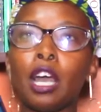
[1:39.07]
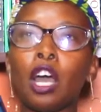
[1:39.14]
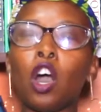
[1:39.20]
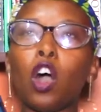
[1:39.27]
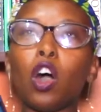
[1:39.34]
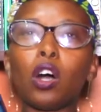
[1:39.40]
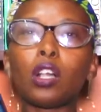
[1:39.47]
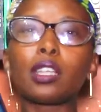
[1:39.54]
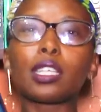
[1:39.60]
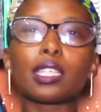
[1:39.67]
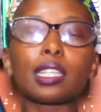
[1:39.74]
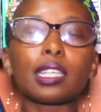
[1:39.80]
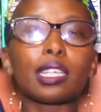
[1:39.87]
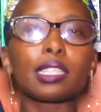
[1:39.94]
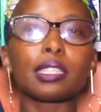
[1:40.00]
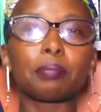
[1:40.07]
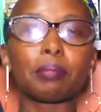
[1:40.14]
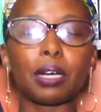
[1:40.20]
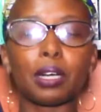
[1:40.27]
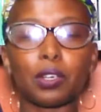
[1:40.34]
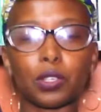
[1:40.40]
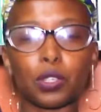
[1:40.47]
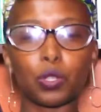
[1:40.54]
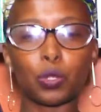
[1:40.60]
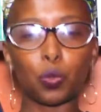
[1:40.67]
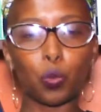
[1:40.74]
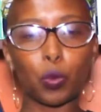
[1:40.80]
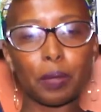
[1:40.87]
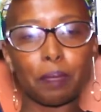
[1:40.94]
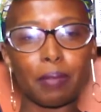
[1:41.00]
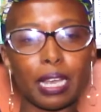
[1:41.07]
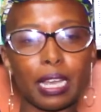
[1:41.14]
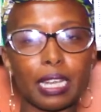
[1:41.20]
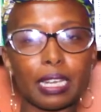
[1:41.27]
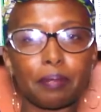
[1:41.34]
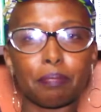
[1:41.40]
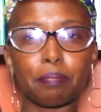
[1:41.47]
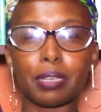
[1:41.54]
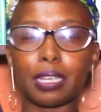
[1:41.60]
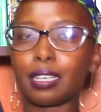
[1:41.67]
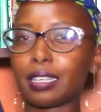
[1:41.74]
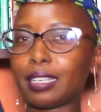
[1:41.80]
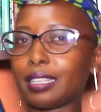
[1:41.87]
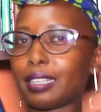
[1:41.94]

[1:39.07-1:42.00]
all these things about women being